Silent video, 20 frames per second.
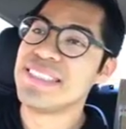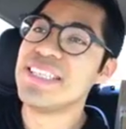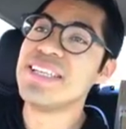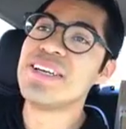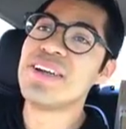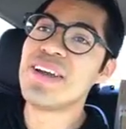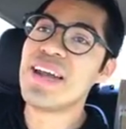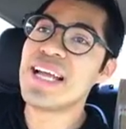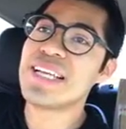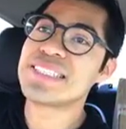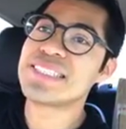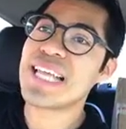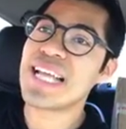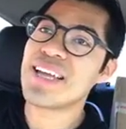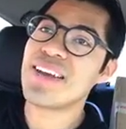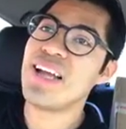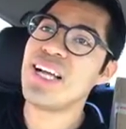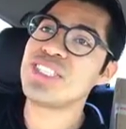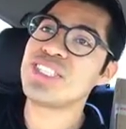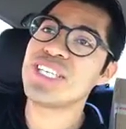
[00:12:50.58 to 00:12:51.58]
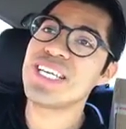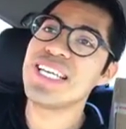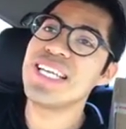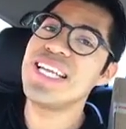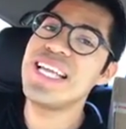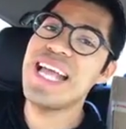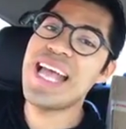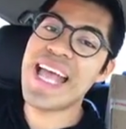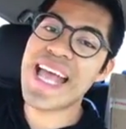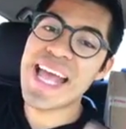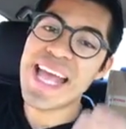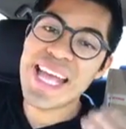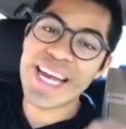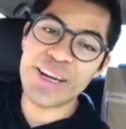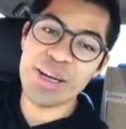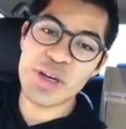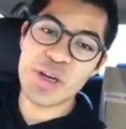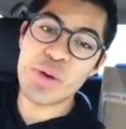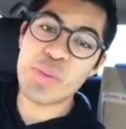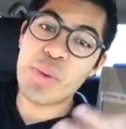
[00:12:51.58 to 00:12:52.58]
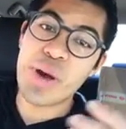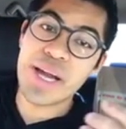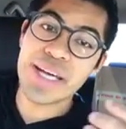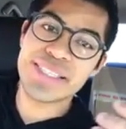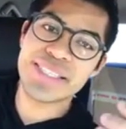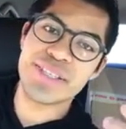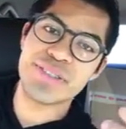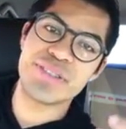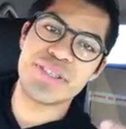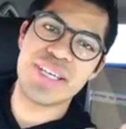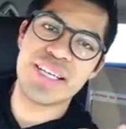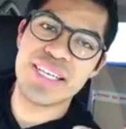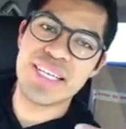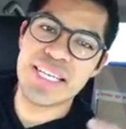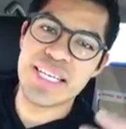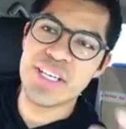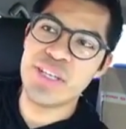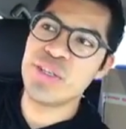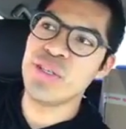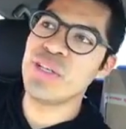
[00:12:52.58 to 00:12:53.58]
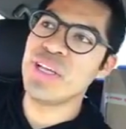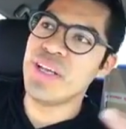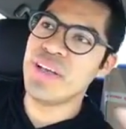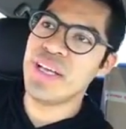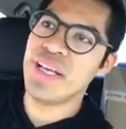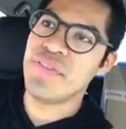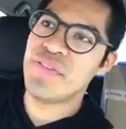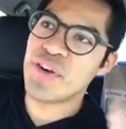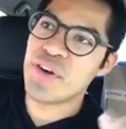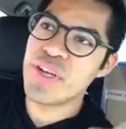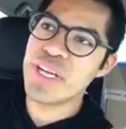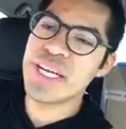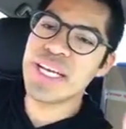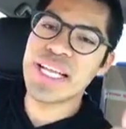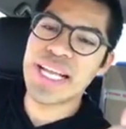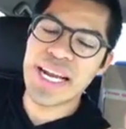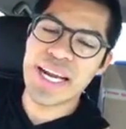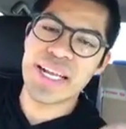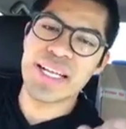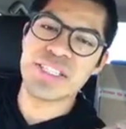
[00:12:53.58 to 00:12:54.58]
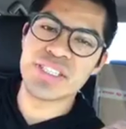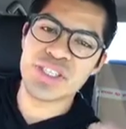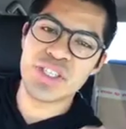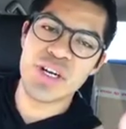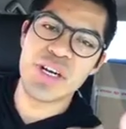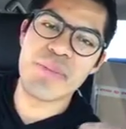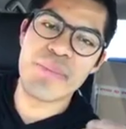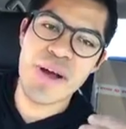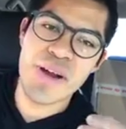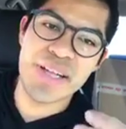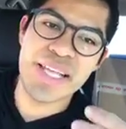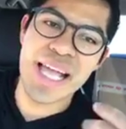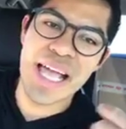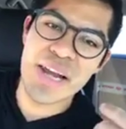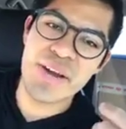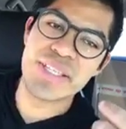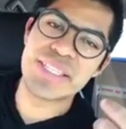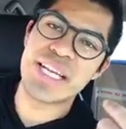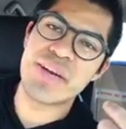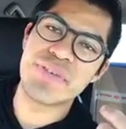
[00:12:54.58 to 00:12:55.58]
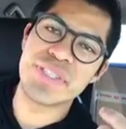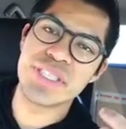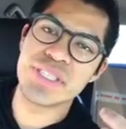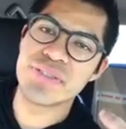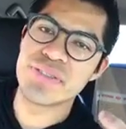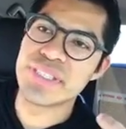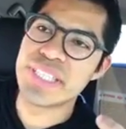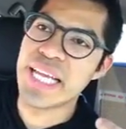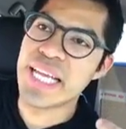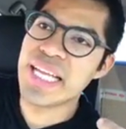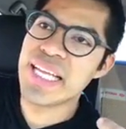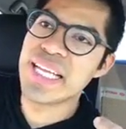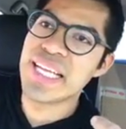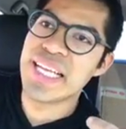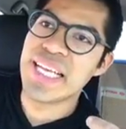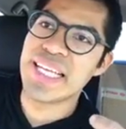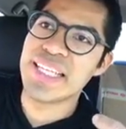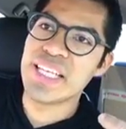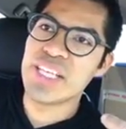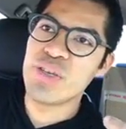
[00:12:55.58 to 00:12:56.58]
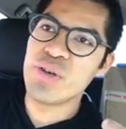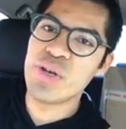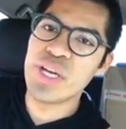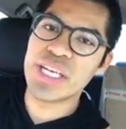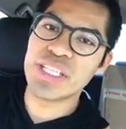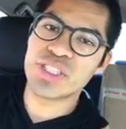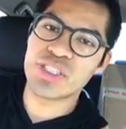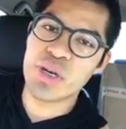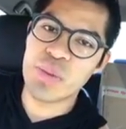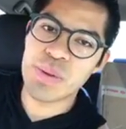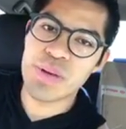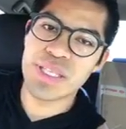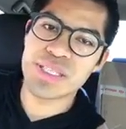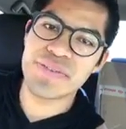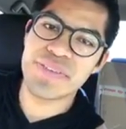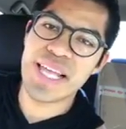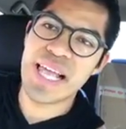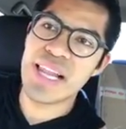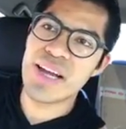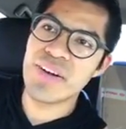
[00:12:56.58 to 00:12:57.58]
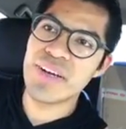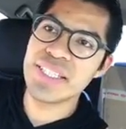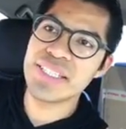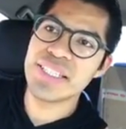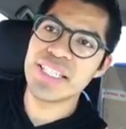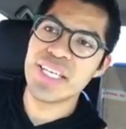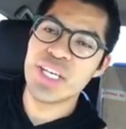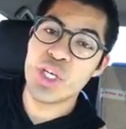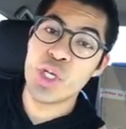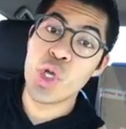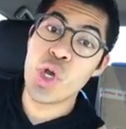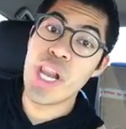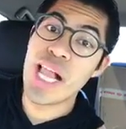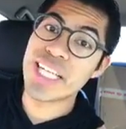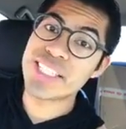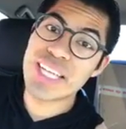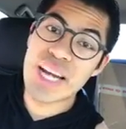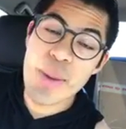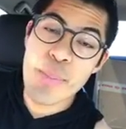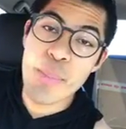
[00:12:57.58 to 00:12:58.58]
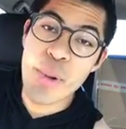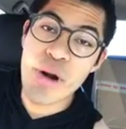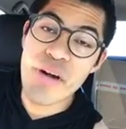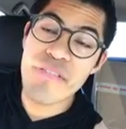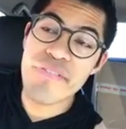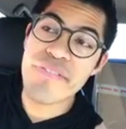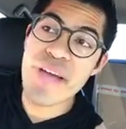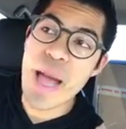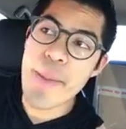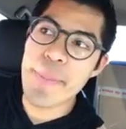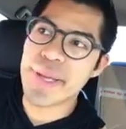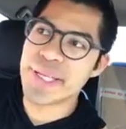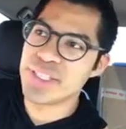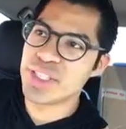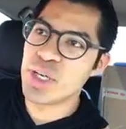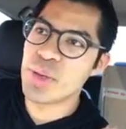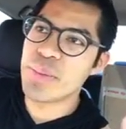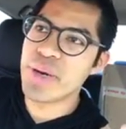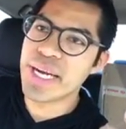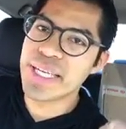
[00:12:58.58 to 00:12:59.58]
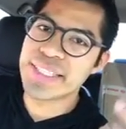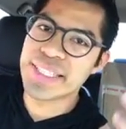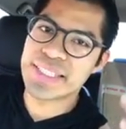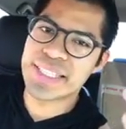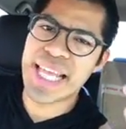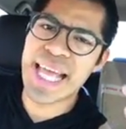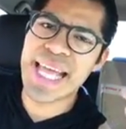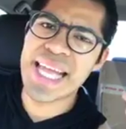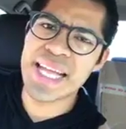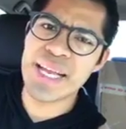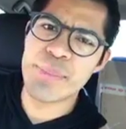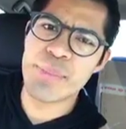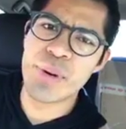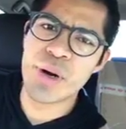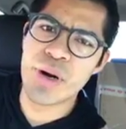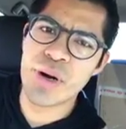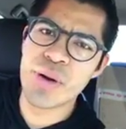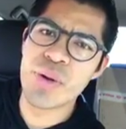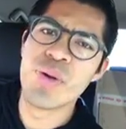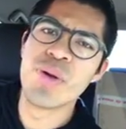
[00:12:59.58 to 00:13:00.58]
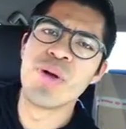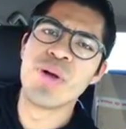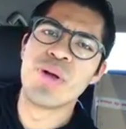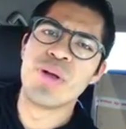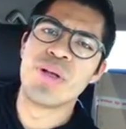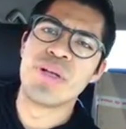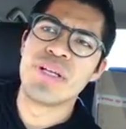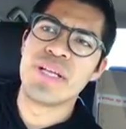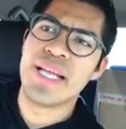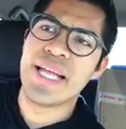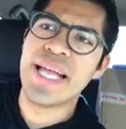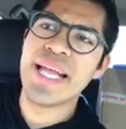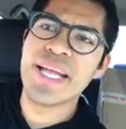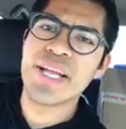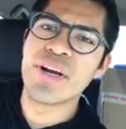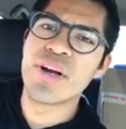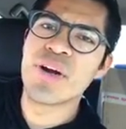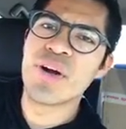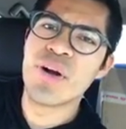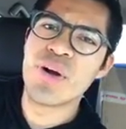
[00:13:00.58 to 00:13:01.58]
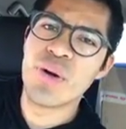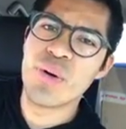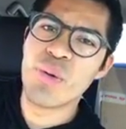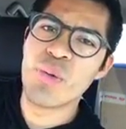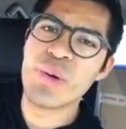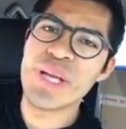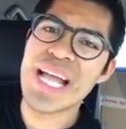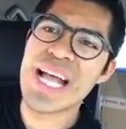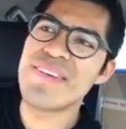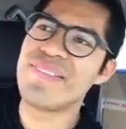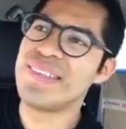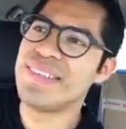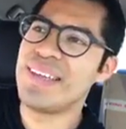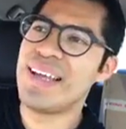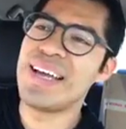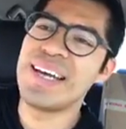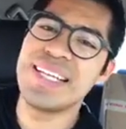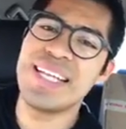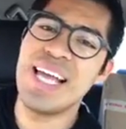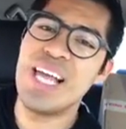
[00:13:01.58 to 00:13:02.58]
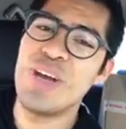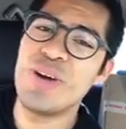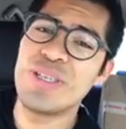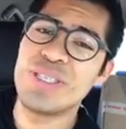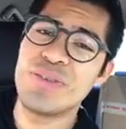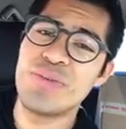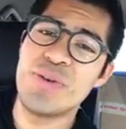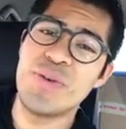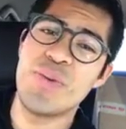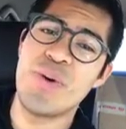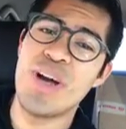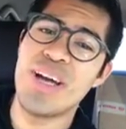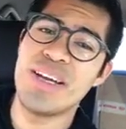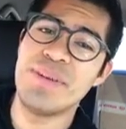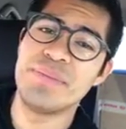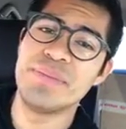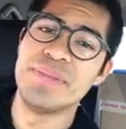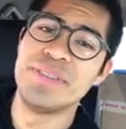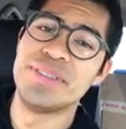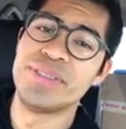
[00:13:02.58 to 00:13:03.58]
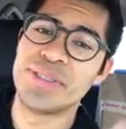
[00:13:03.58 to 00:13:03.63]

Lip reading: You know, like psychologically, and your body tells you, like, if you're eating at a certain amount of calories every single day, and then you get a surplus of calories, you'll actually burn fat because your body says, hey, bro, hey, girl, we have a lot of calories if we want them.